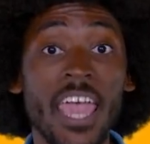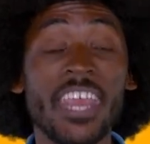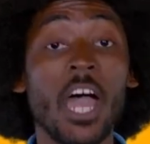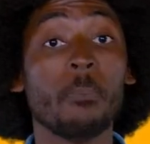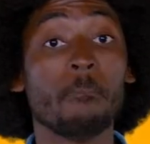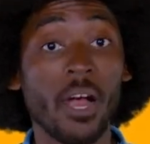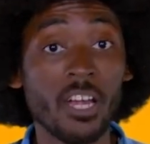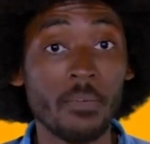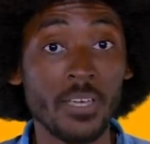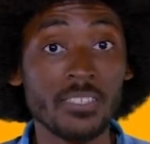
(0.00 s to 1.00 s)
and how
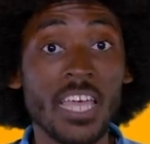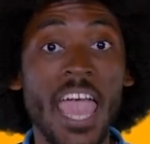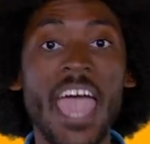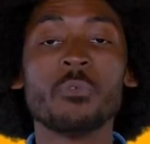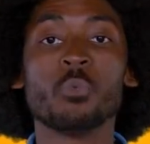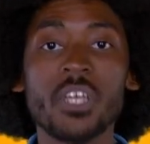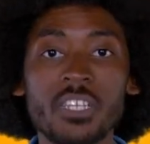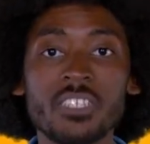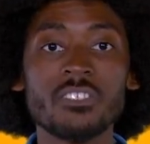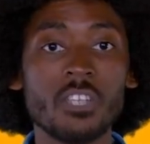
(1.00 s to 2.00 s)
Barnabas had
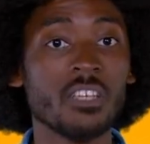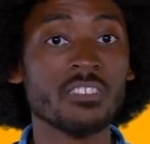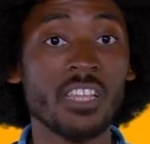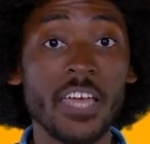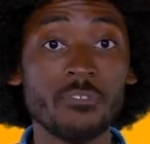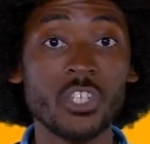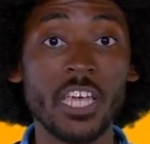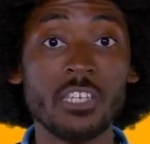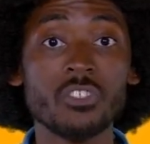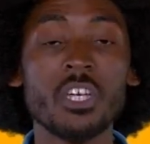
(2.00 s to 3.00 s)
witnessed Saul's life
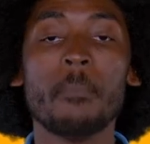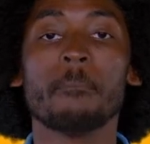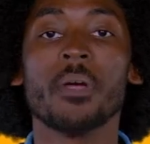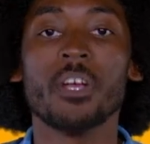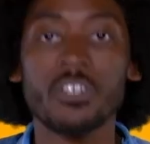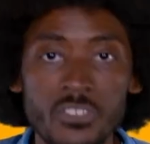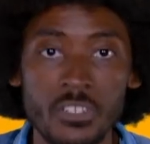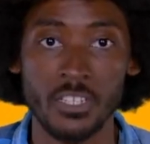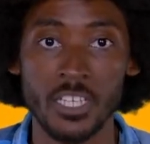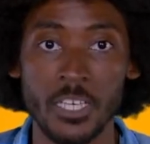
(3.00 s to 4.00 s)
change
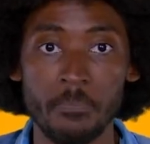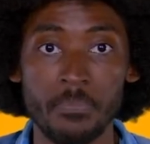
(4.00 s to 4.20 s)
personally.